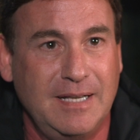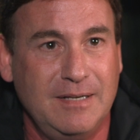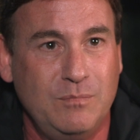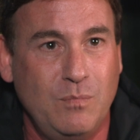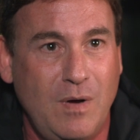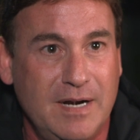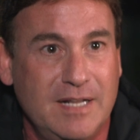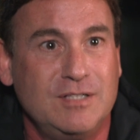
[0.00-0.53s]
I
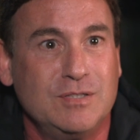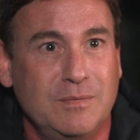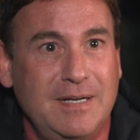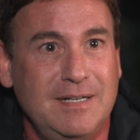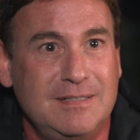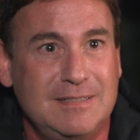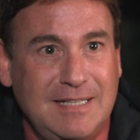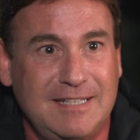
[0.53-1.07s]
wanted to
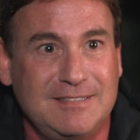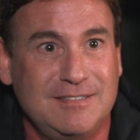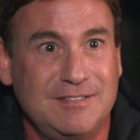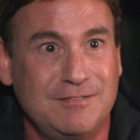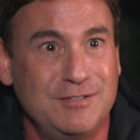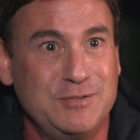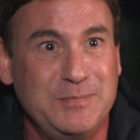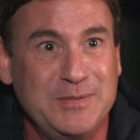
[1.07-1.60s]
write a
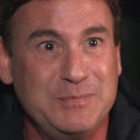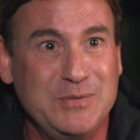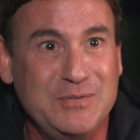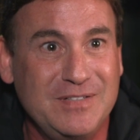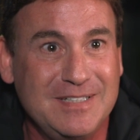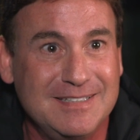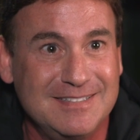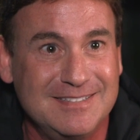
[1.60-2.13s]
classic Christmas
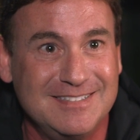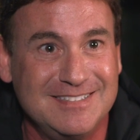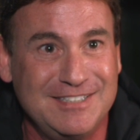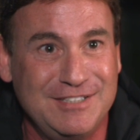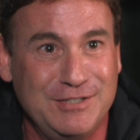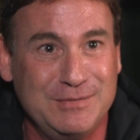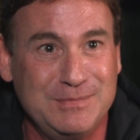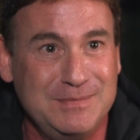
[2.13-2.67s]
movie, you
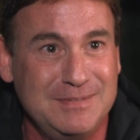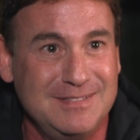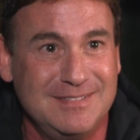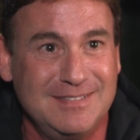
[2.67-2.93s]
know.